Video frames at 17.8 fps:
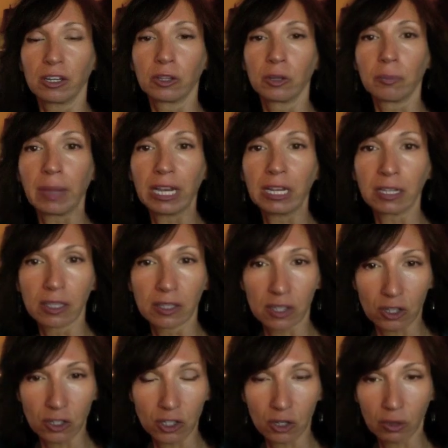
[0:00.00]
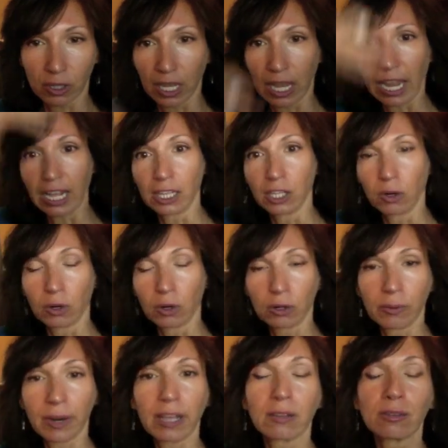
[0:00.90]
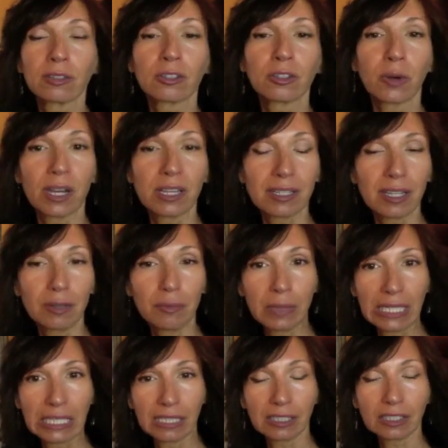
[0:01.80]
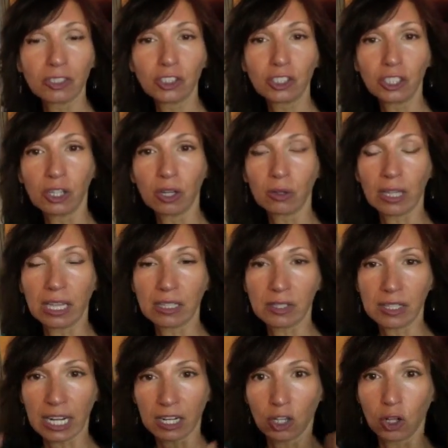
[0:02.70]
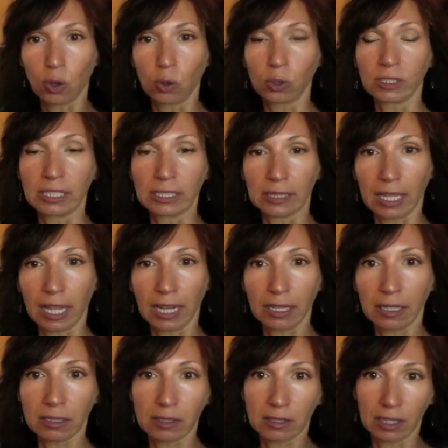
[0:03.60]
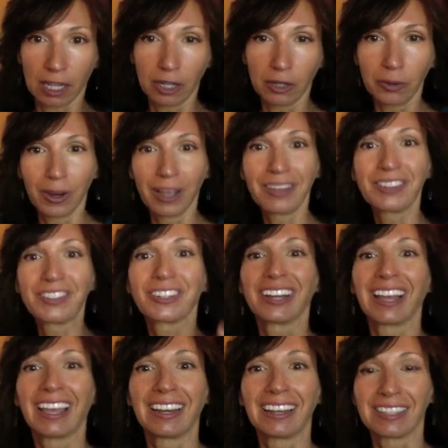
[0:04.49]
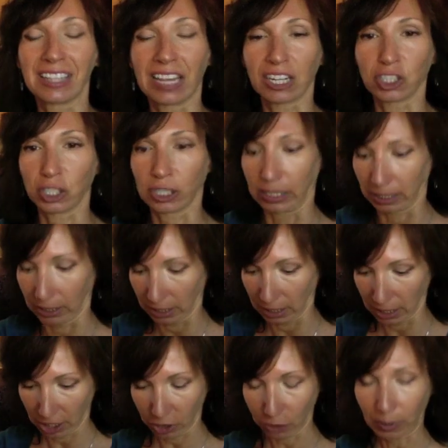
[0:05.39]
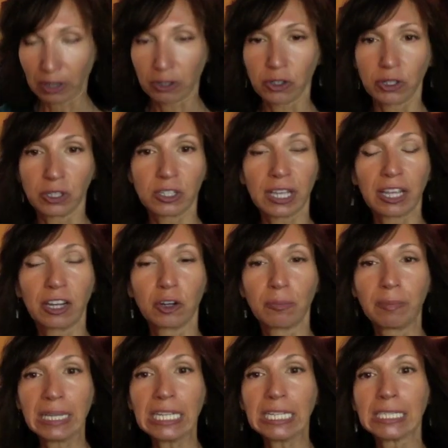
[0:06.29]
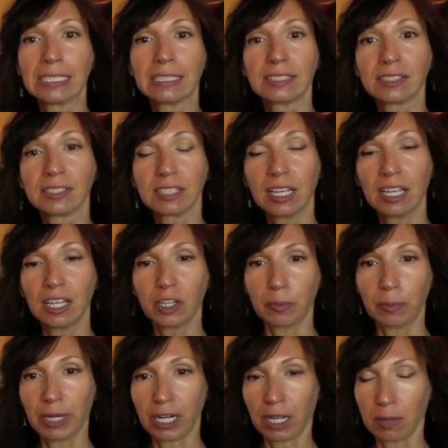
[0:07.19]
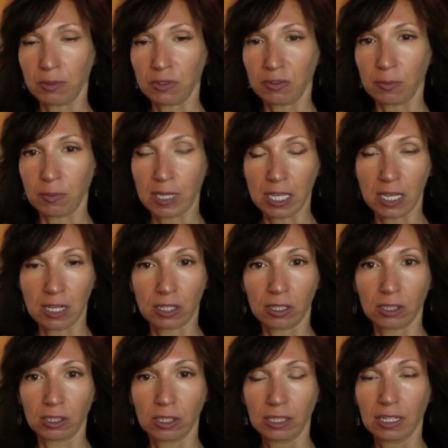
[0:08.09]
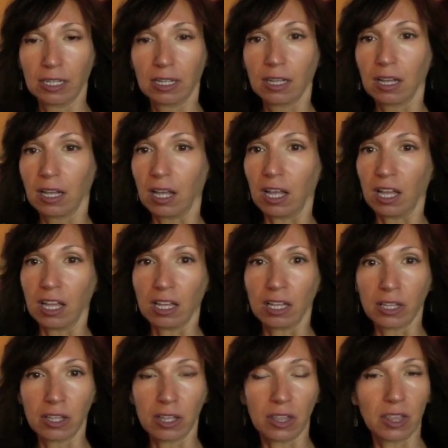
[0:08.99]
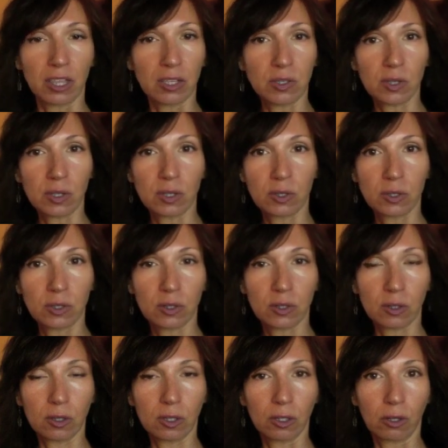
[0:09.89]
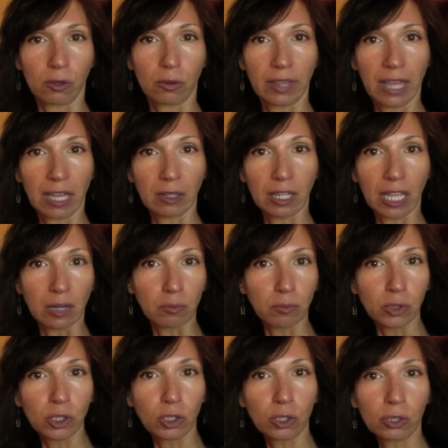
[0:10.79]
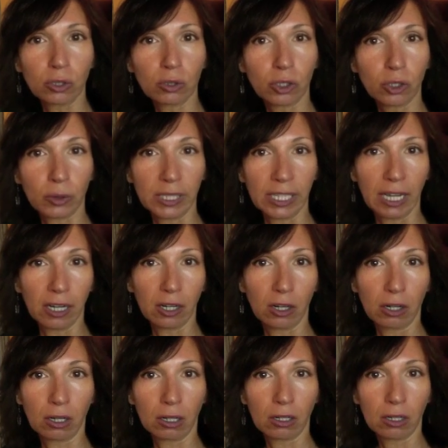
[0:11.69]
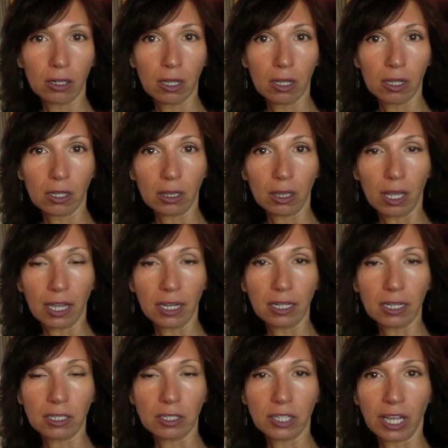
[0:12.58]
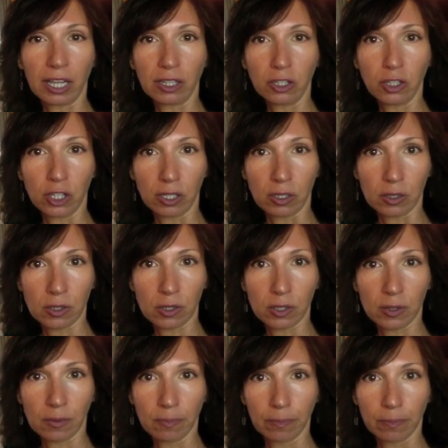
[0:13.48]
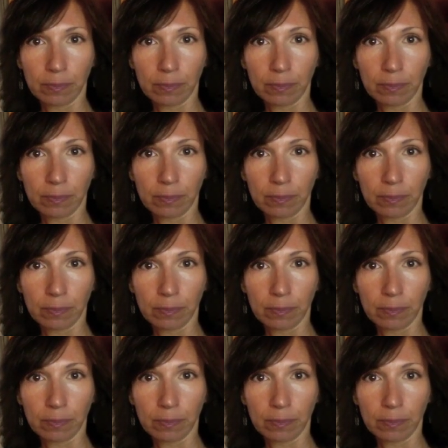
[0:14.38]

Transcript: know, the paintings that show the halo around the Christed beings, you know, that's that golden light. It's not around your head, it's actually around your entire beingness, but it comes from here. Uh, this is, you know, that, that pure creator light intelligence